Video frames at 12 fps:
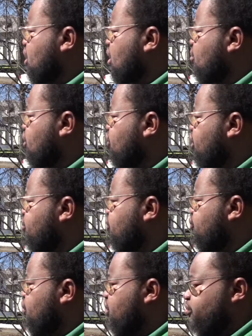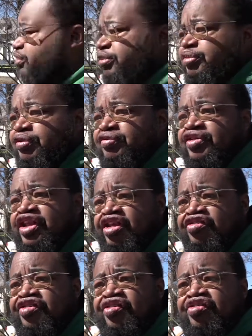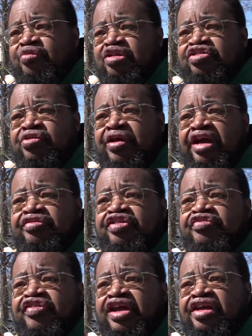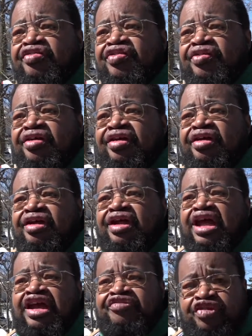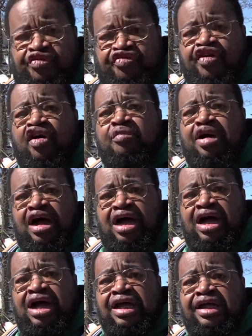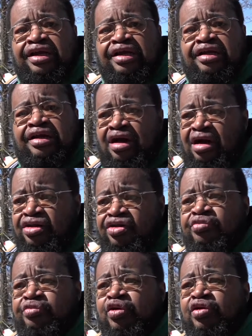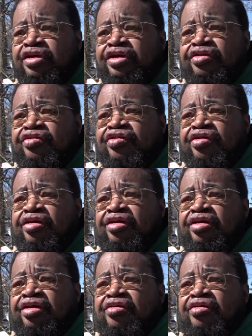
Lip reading: I want to demonstrate to people, this is what you have to face if you fall behind on your mortgage. Mm-hmm.